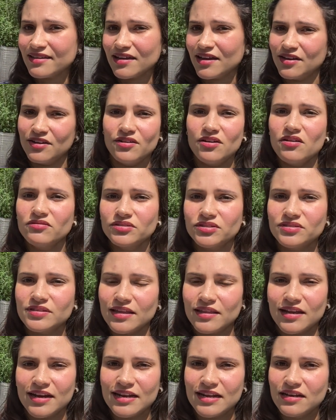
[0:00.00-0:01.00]
I don't know how to say
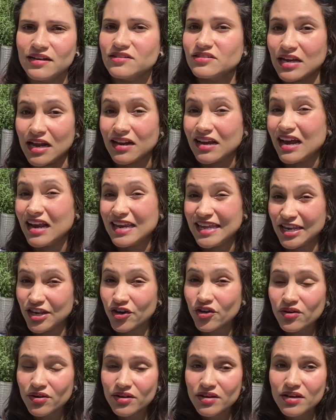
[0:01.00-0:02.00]
that in English,
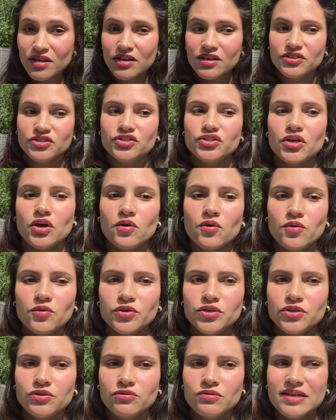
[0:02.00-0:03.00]
alkalino. So
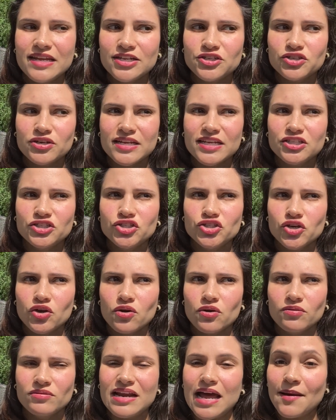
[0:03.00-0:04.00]
you literally
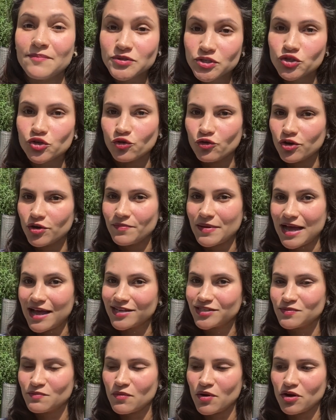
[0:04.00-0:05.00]
don't absorb
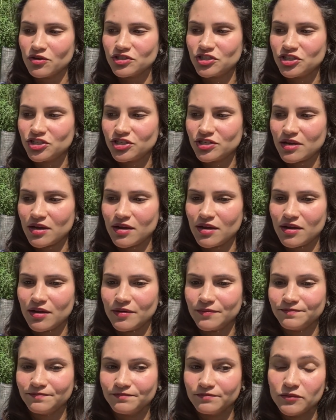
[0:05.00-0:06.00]
as much
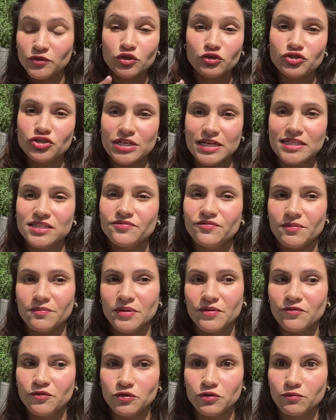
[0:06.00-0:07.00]
nutrients from the
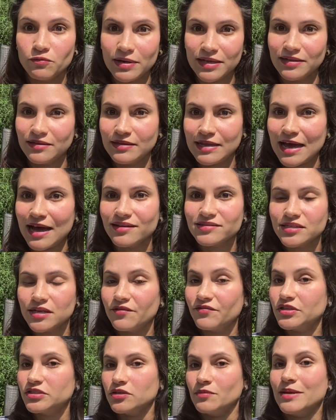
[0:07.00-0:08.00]
food when the acid of
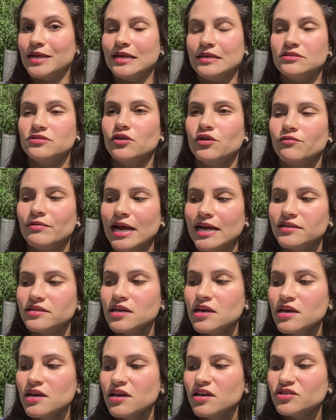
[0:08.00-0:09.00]
the stomach is not right.
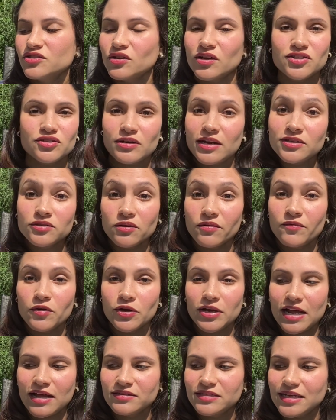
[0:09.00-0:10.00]
So I try to
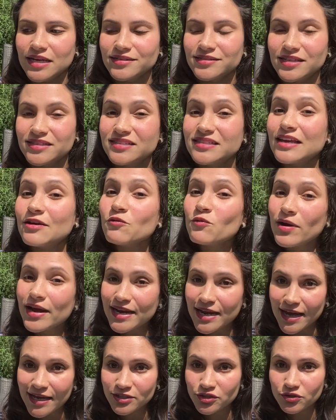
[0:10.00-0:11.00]
avoid antacids. When
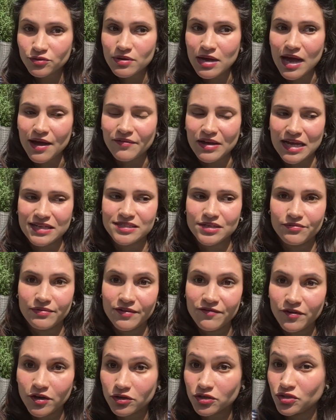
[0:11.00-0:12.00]
I do have acid
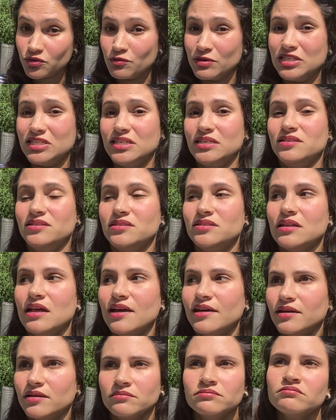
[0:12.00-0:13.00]
reflux, which is
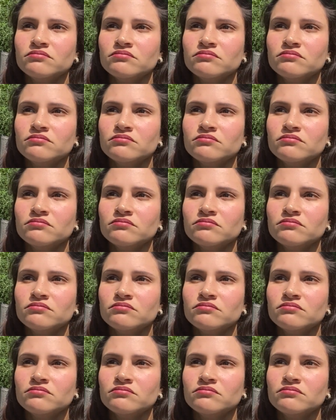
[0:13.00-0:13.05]
like